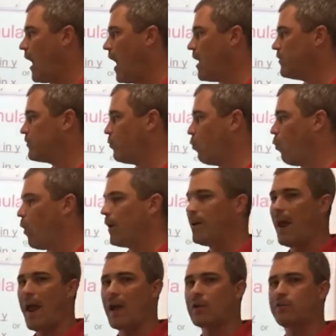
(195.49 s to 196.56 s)
As
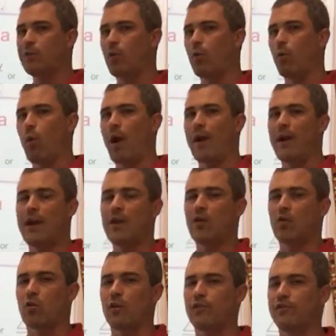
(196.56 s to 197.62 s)
one x or y
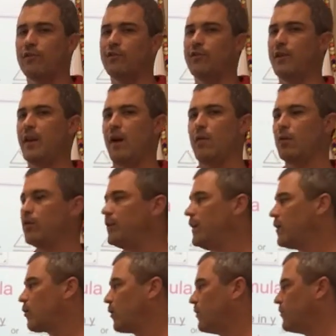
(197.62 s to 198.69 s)
increases, the other
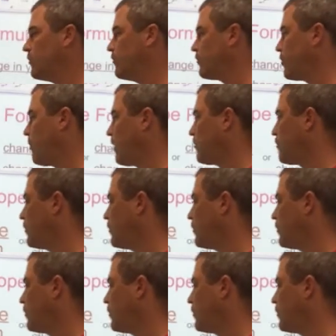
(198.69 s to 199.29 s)
decreases. So my